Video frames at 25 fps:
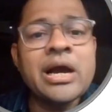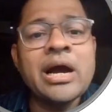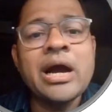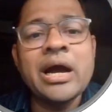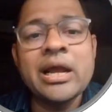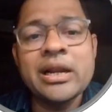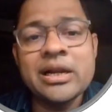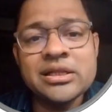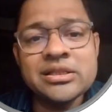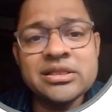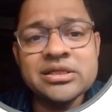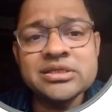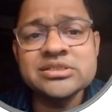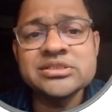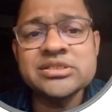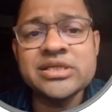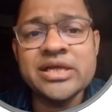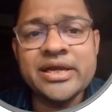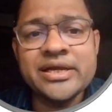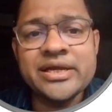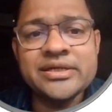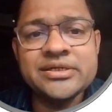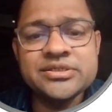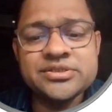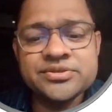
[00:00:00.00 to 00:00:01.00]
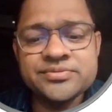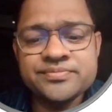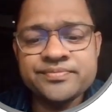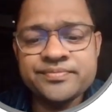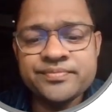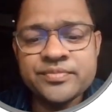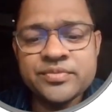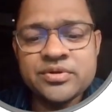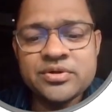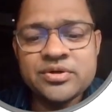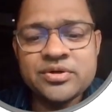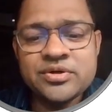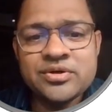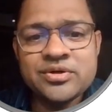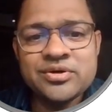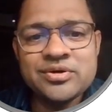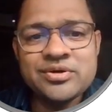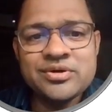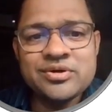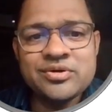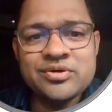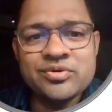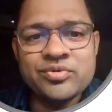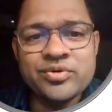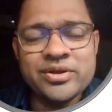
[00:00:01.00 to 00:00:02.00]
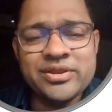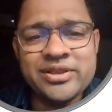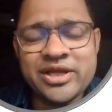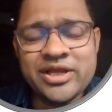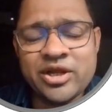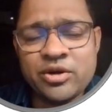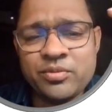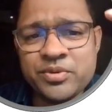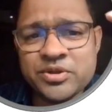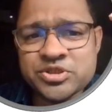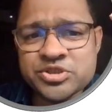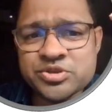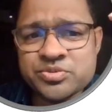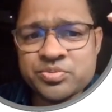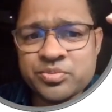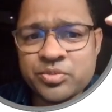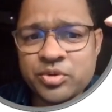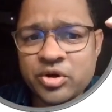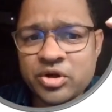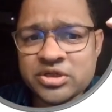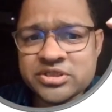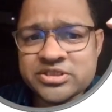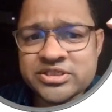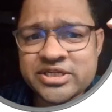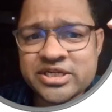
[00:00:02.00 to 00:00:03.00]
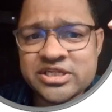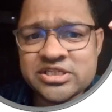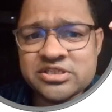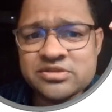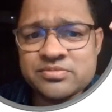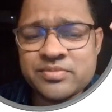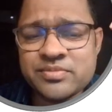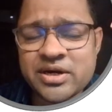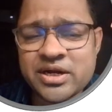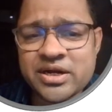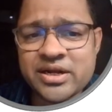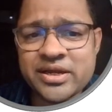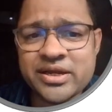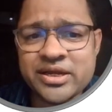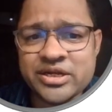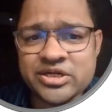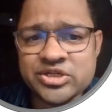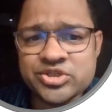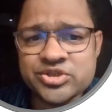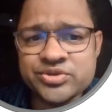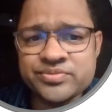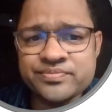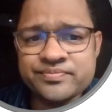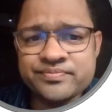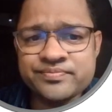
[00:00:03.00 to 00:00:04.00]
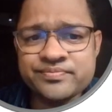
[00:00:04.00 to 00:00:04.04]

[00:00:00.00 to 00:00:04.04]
Another side, when there will be a small size market,